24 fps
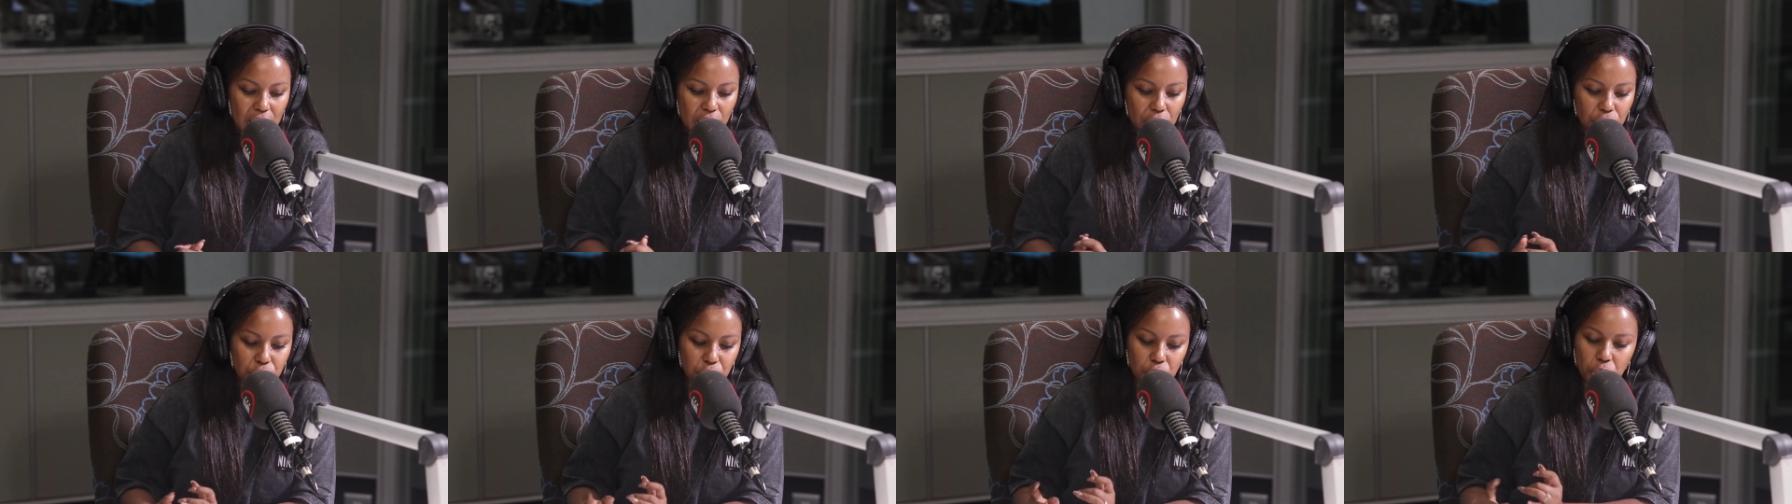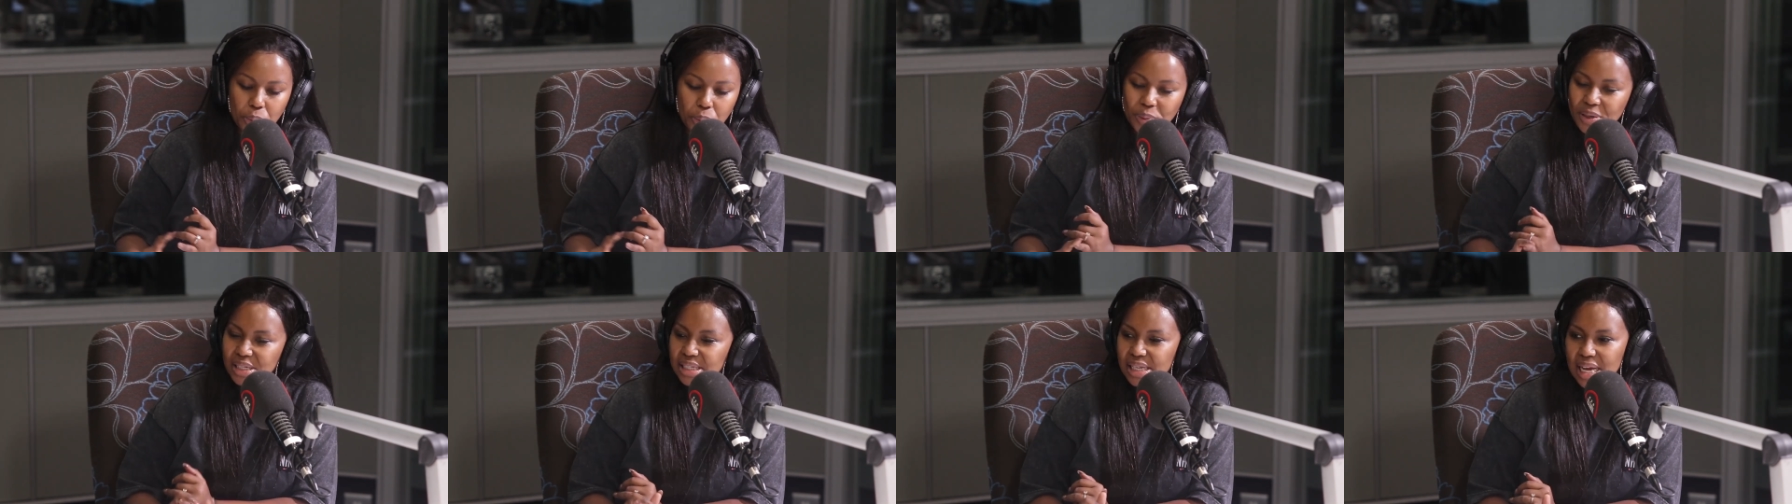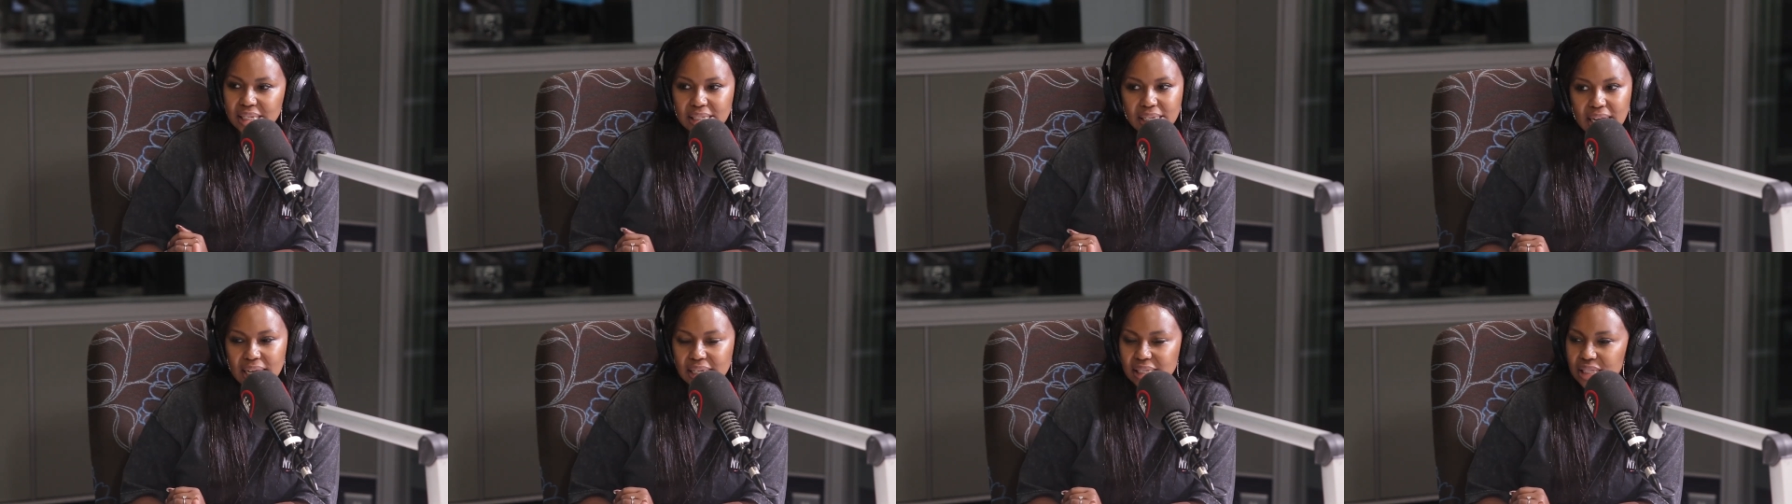Super
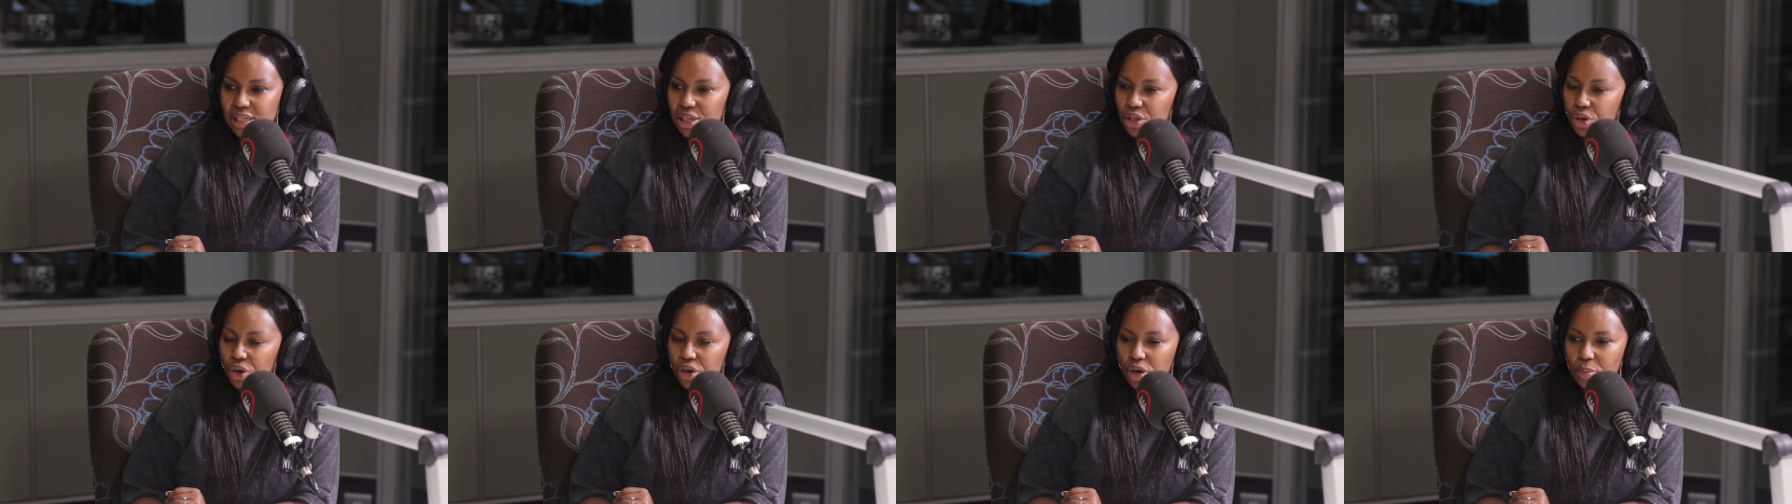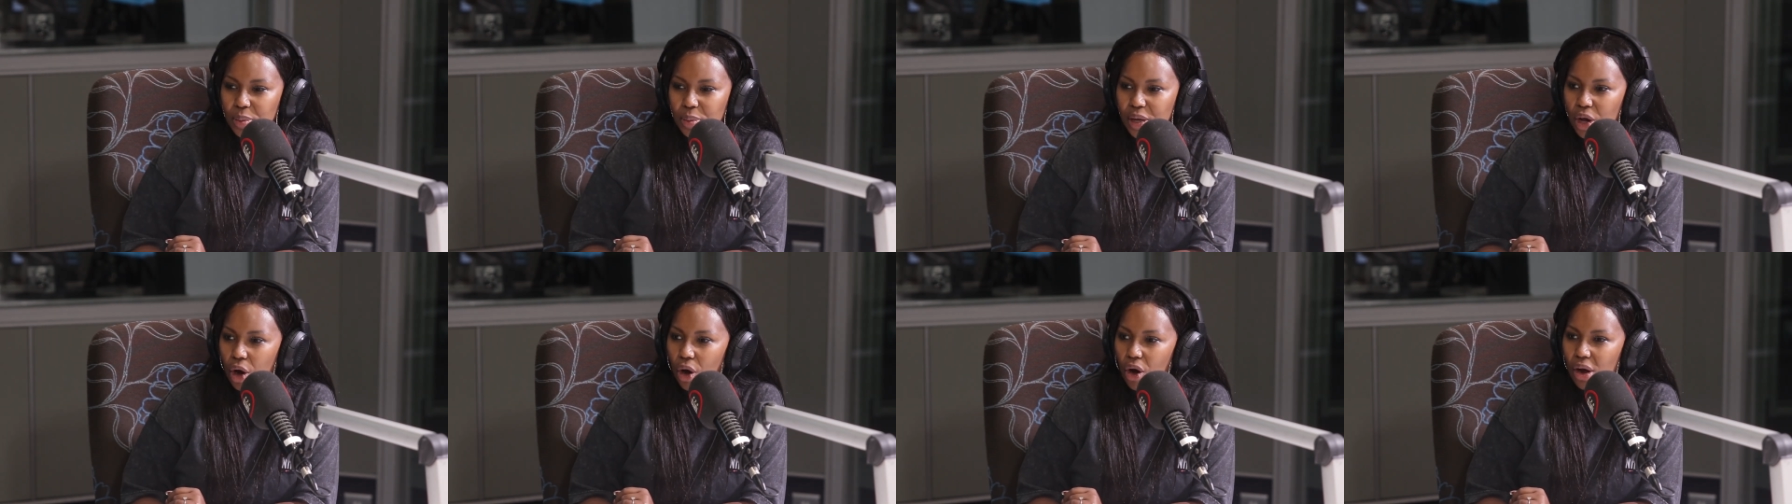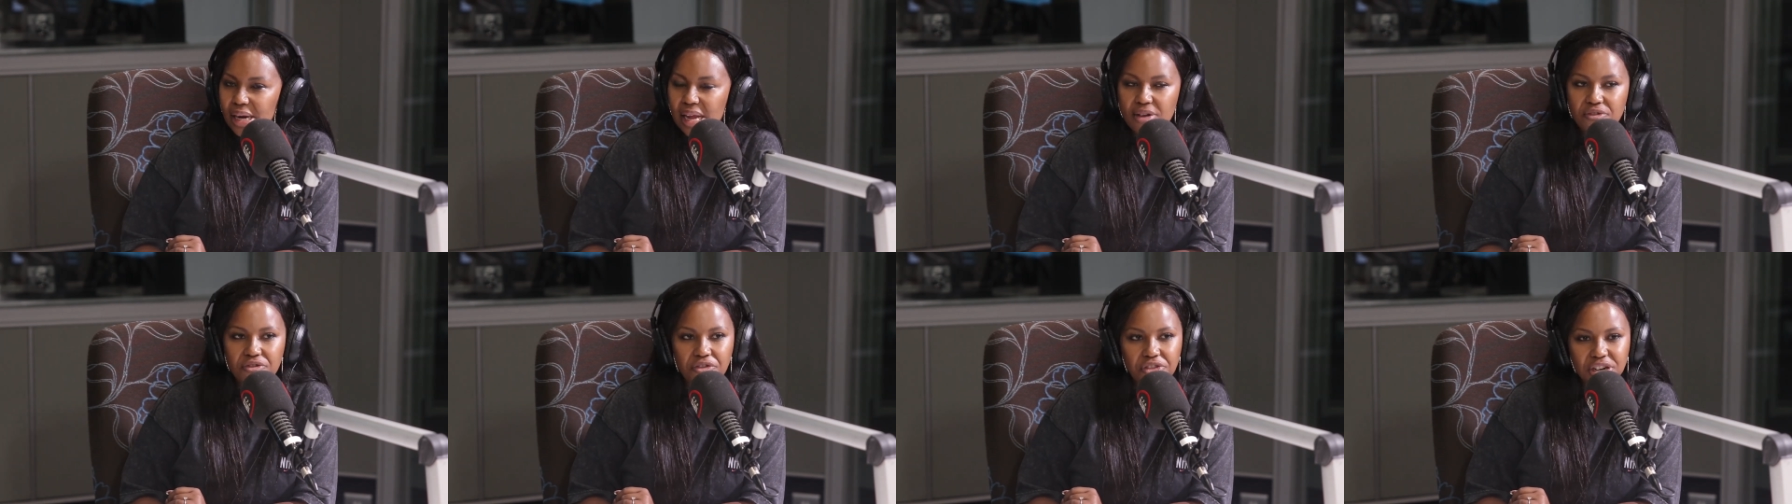Saturday is still going to be on
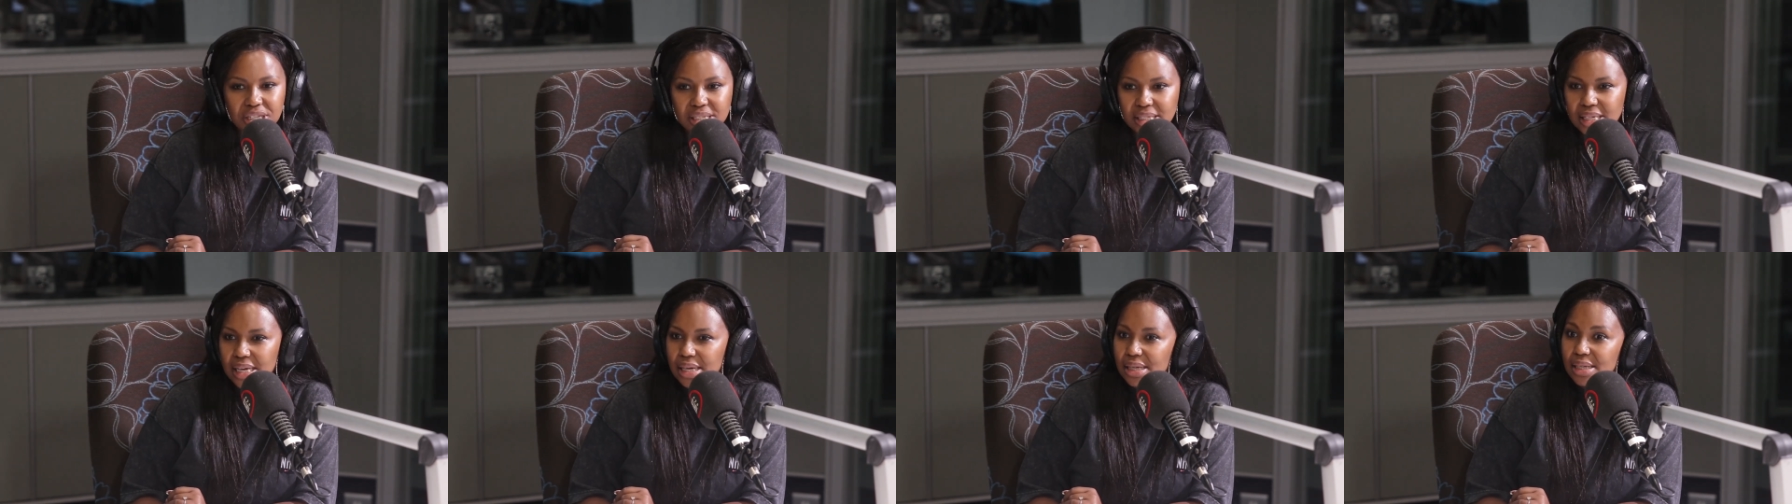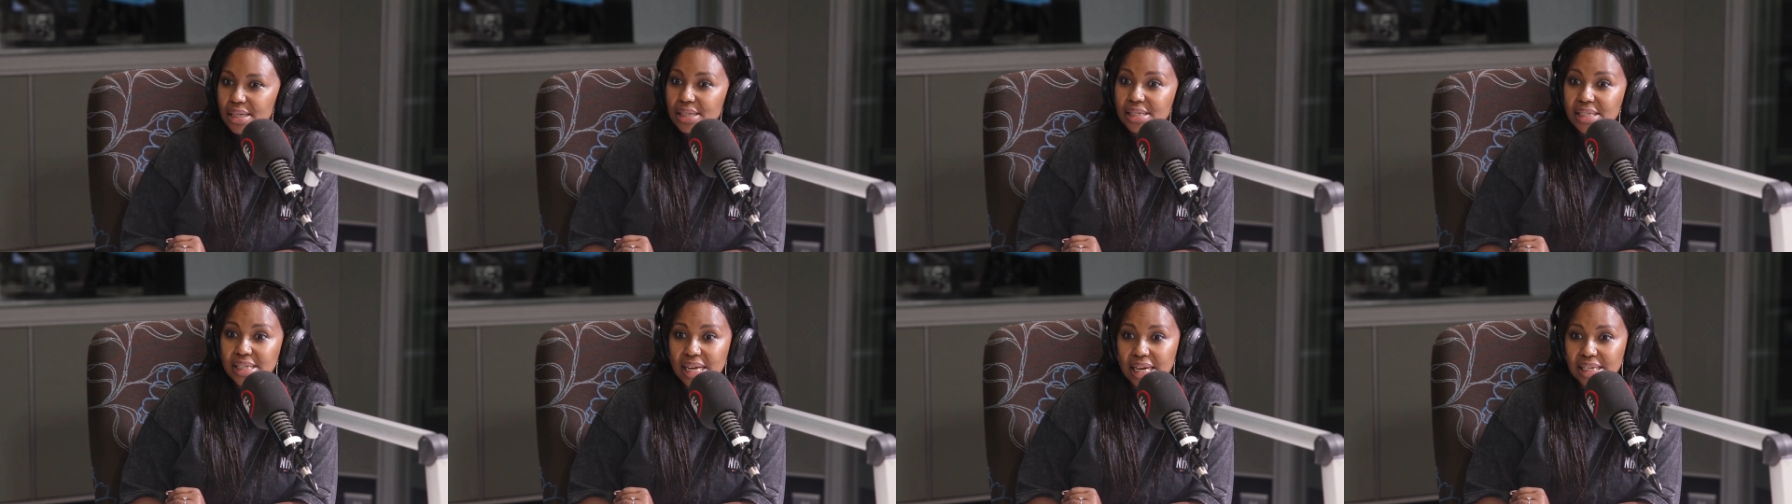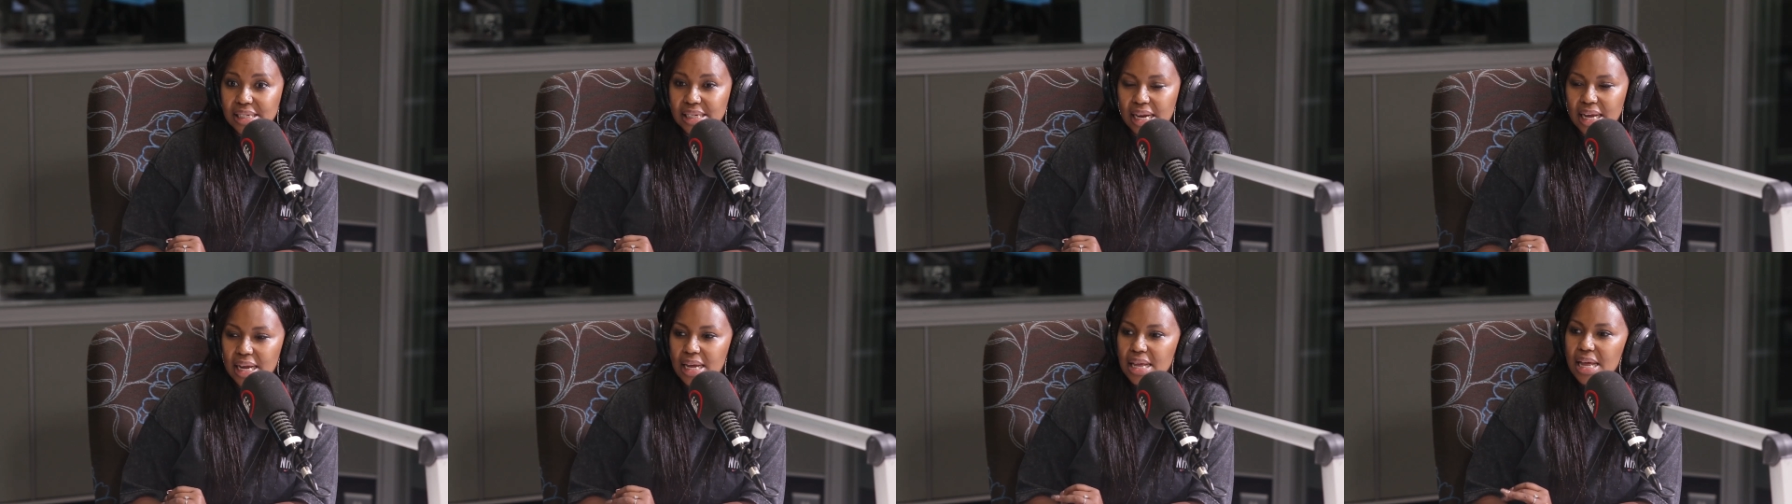every single
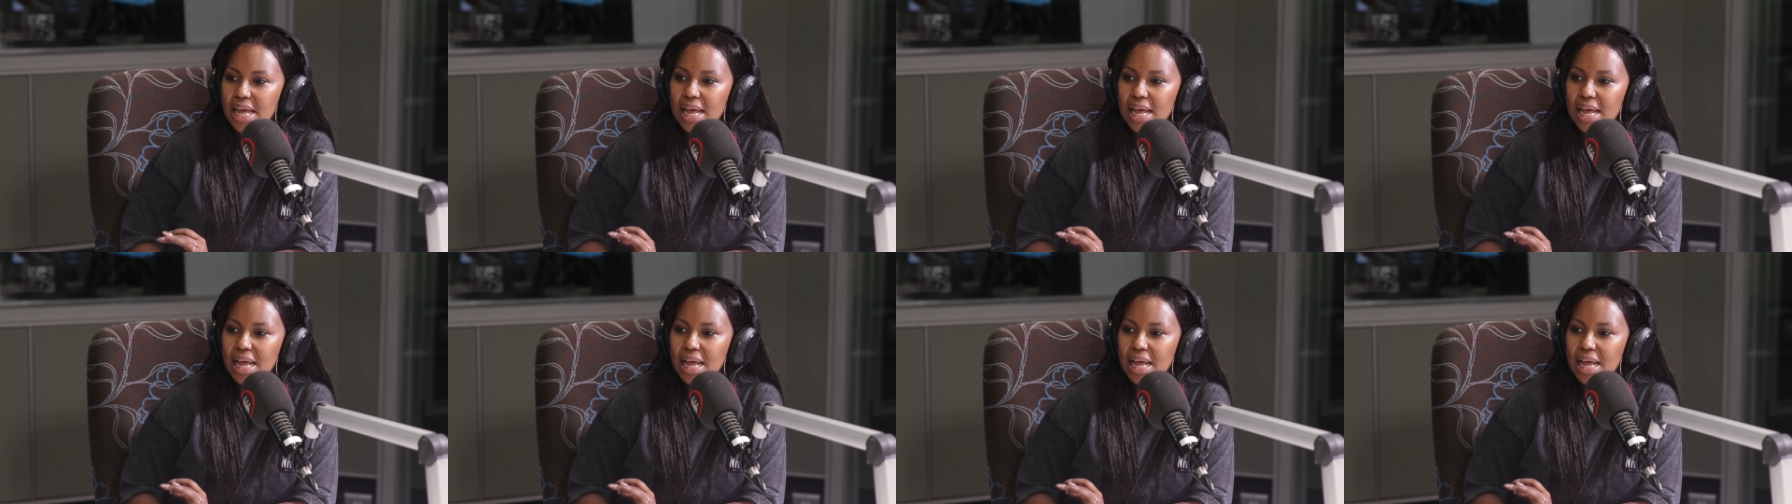Saturday,